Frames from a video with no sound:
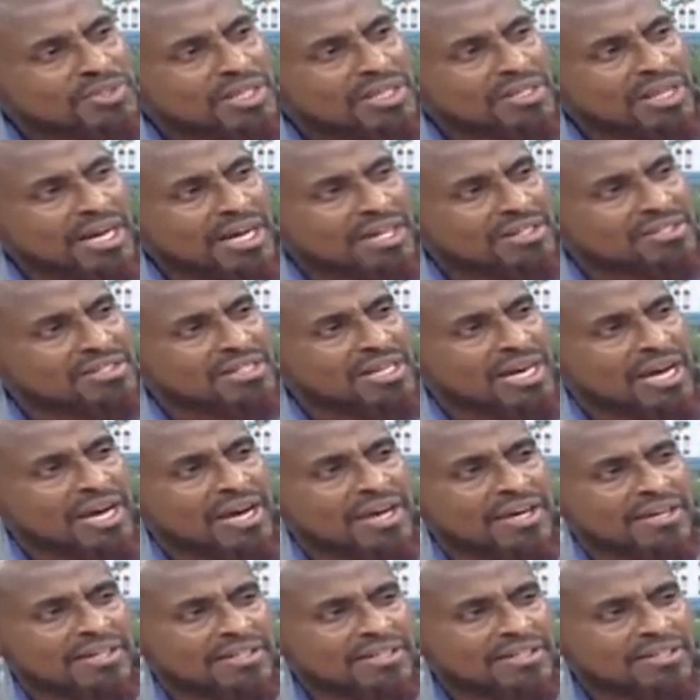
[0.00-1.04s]
Say, that
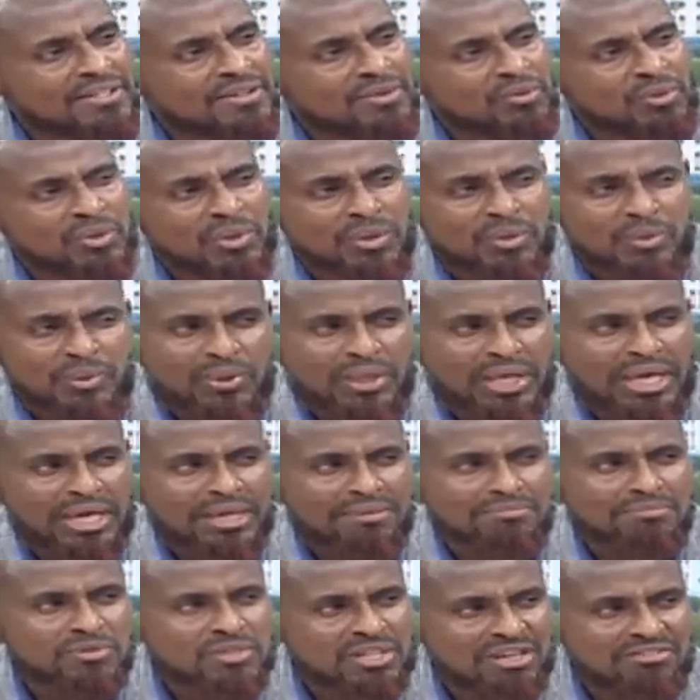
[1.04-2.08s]
guy, with
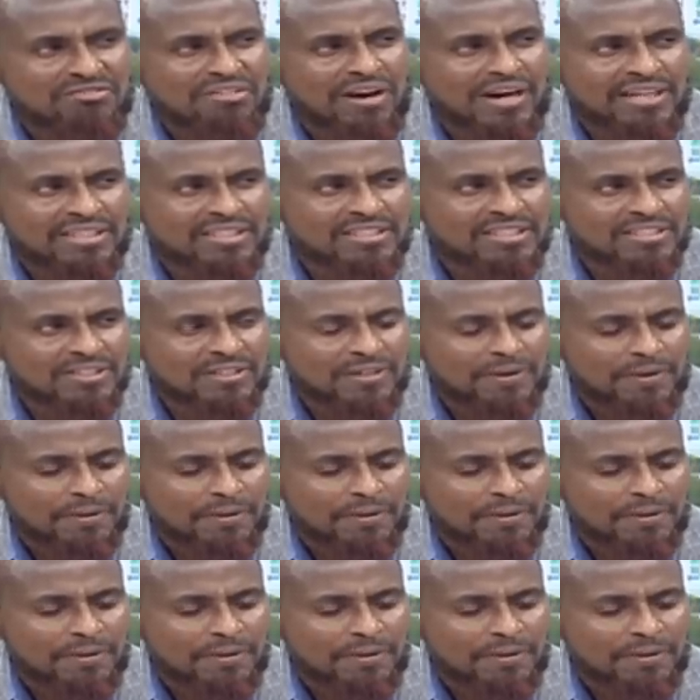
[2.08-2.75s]
him, save hands.